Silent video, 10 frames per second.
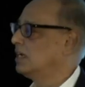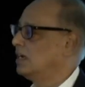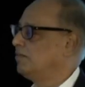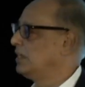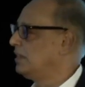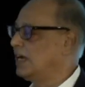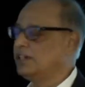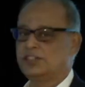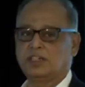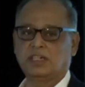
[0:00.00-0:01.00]
We are
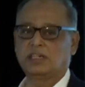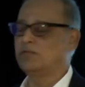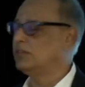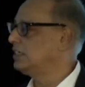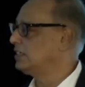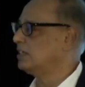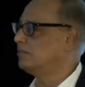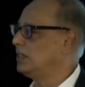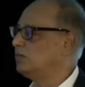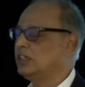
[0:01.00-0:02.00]
national, and this has
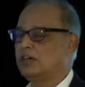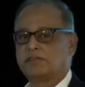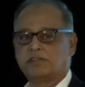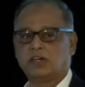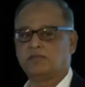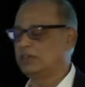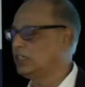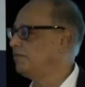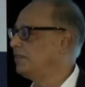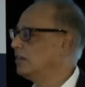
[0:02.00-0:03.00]
been one
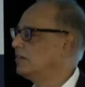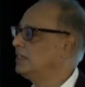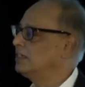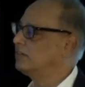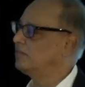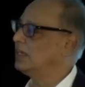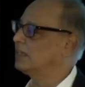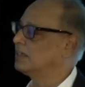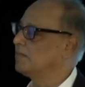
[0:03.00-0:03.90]
of our greatest strengths.